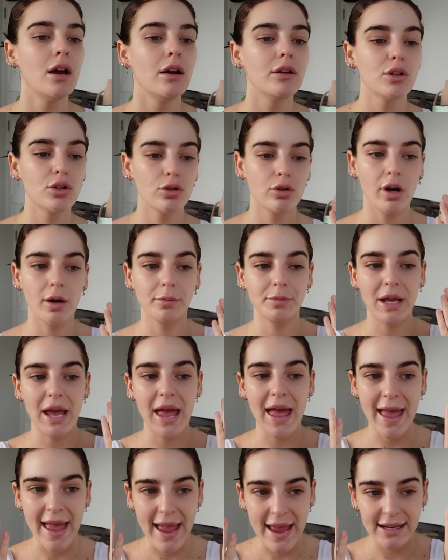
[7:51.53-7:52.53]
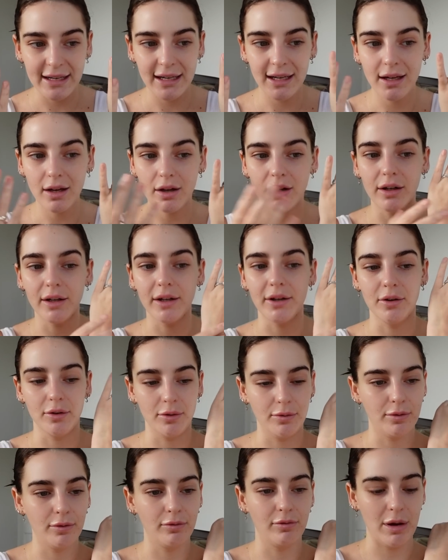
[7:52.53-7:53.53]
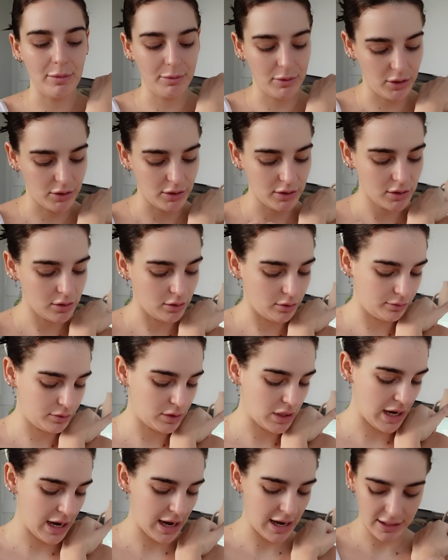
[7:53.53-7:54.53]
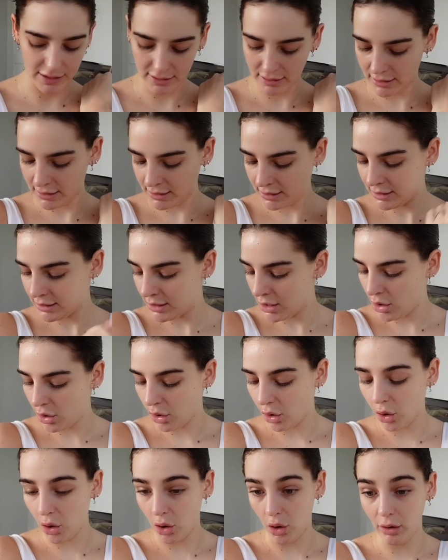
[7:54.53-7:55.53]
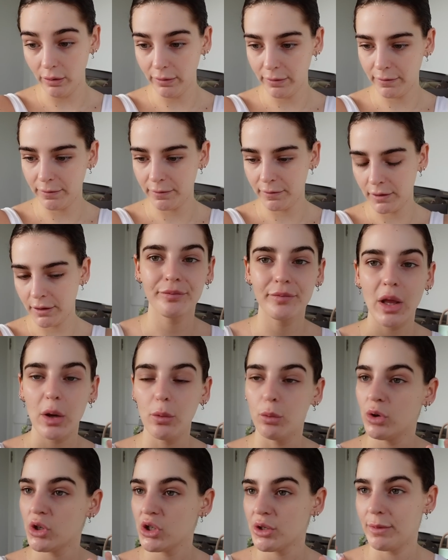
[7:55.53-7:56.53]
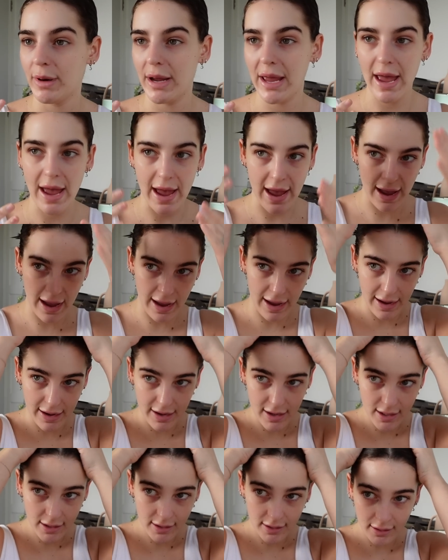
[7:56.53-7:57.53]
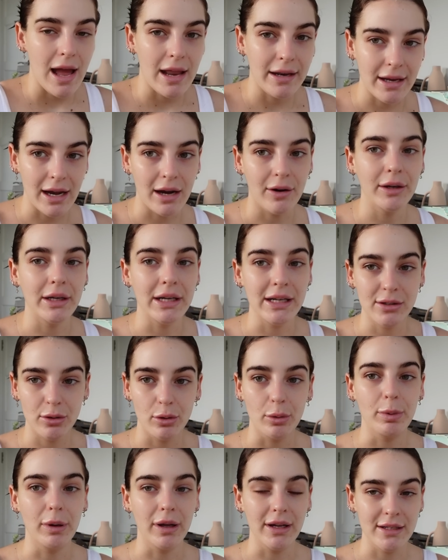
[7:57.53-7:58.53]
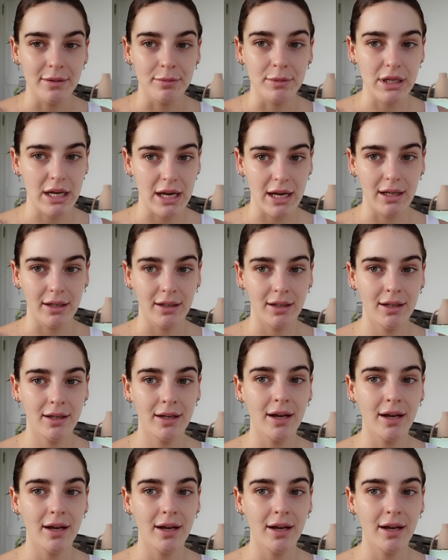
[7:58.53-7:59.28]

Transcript: Scrubbed any kind of remnants of tan off. Washed my hair, and now I need to apply some tan.